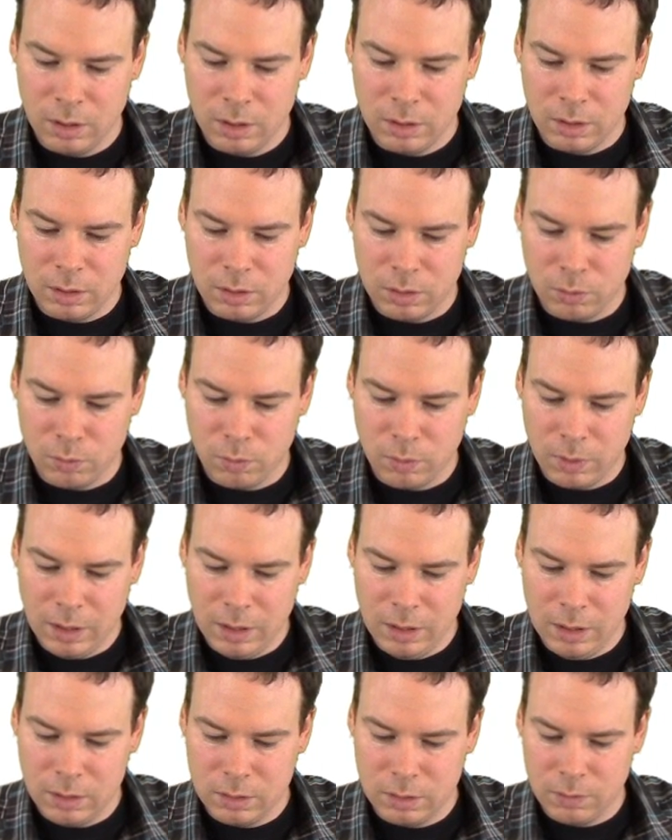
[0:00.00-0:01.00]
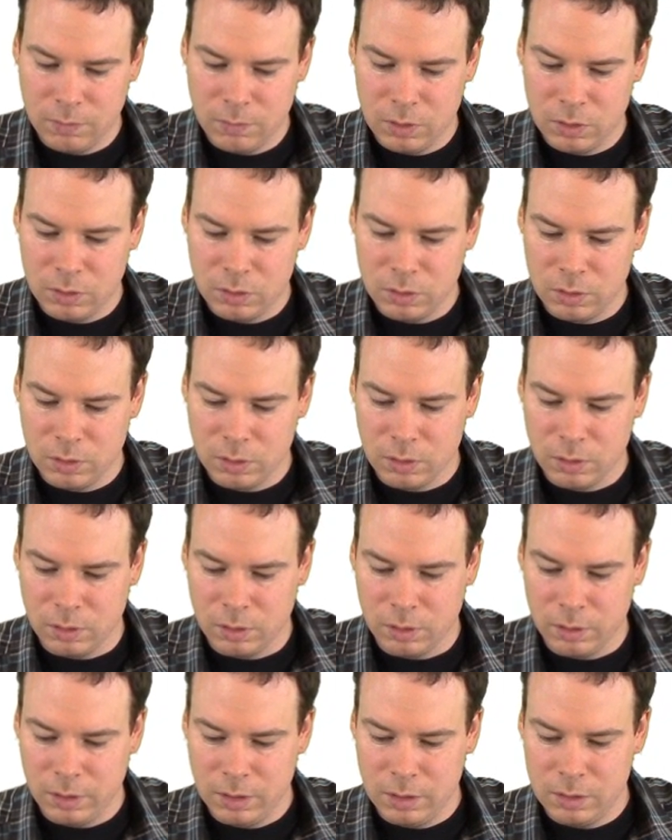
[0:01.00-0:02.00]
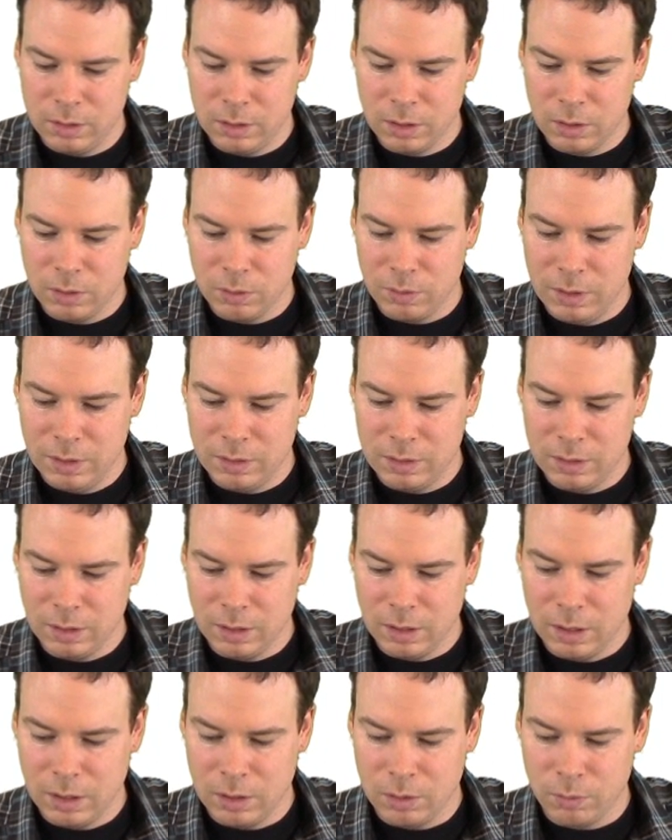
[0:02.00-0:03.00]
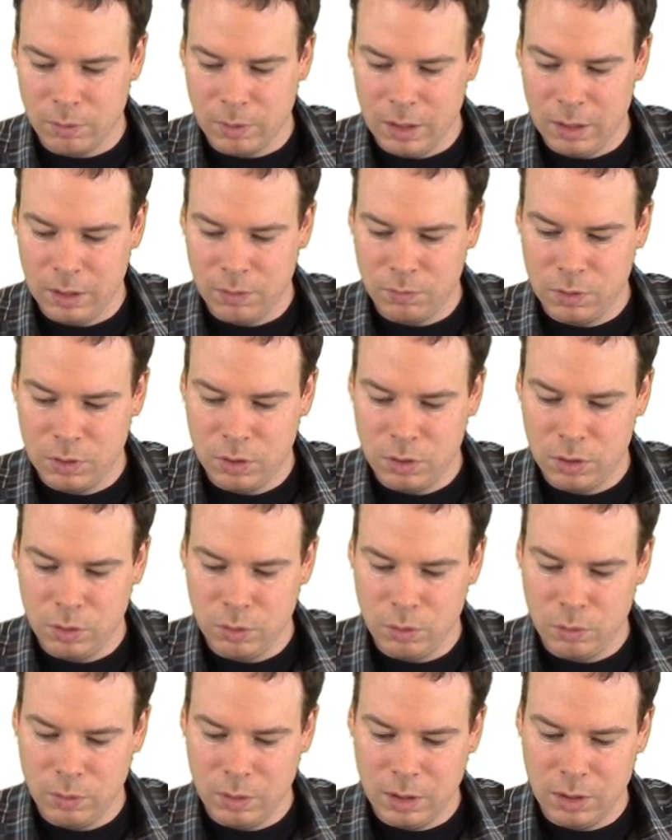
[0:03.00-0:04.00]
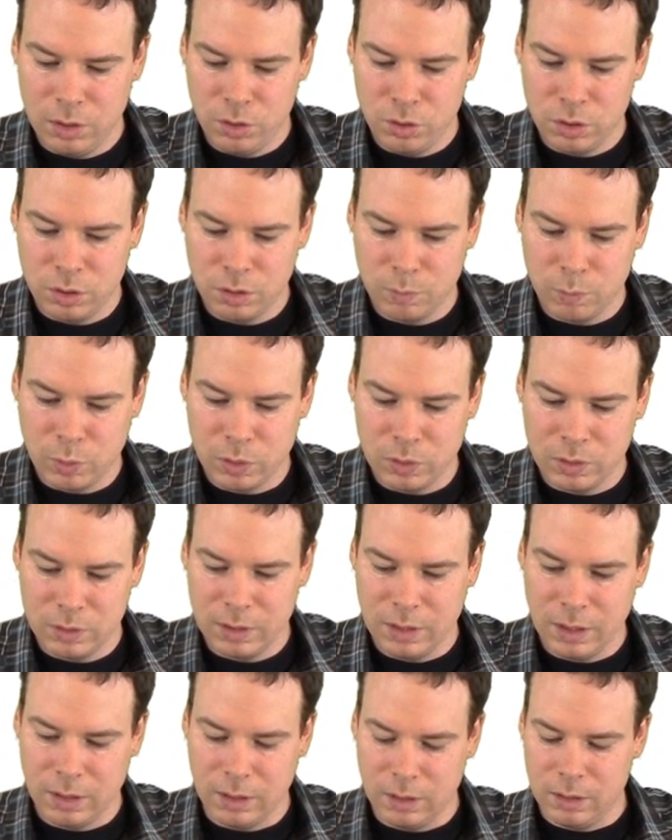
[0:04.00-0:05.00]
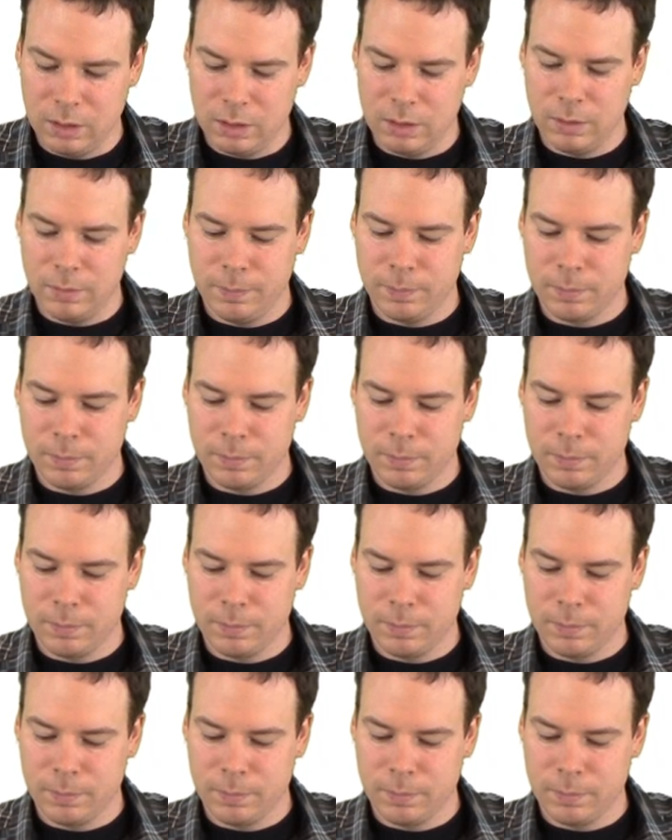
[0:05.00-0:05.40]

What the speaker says: that the radius of the circle is increasing at a rate of 2 inches per second.